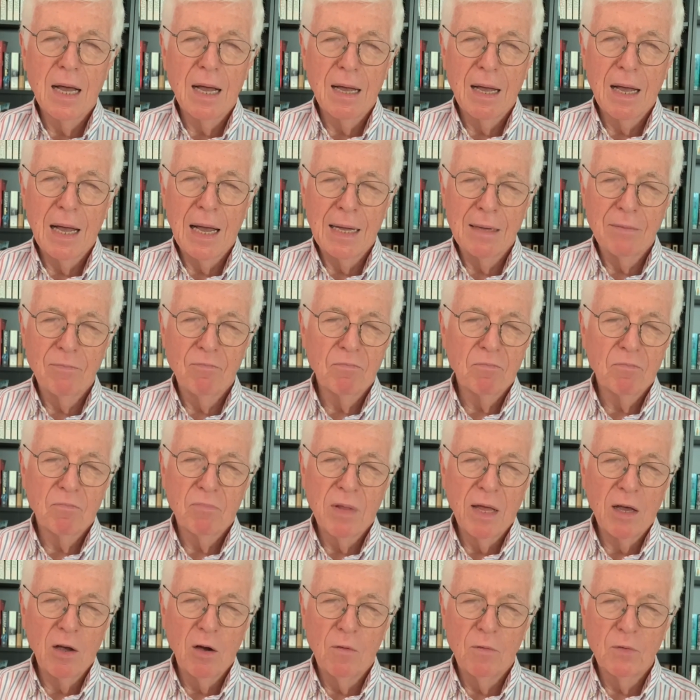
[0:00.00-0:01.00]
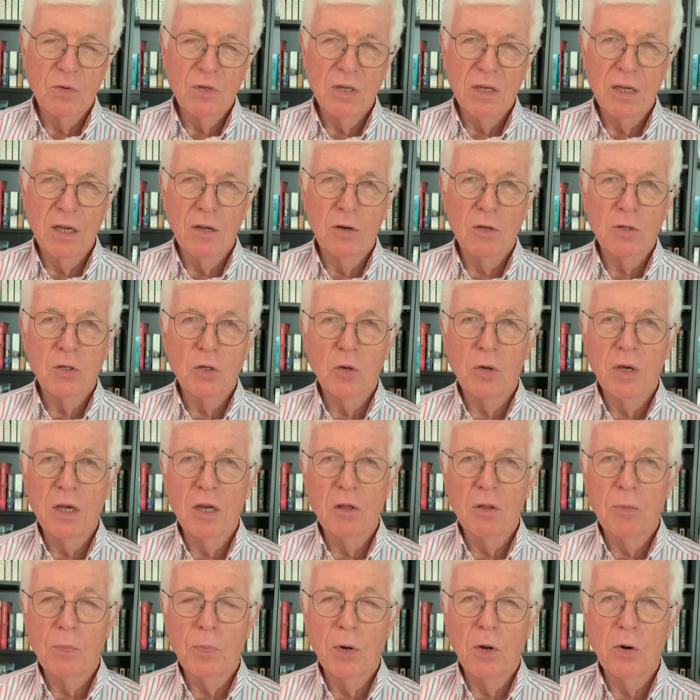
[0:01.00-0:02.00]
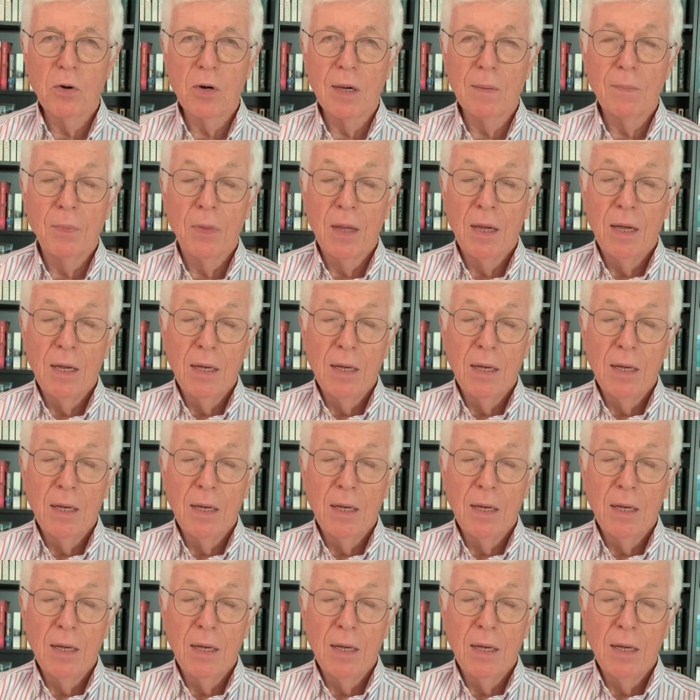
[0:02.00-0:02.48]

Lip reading: and they obviously are not so keen on the program.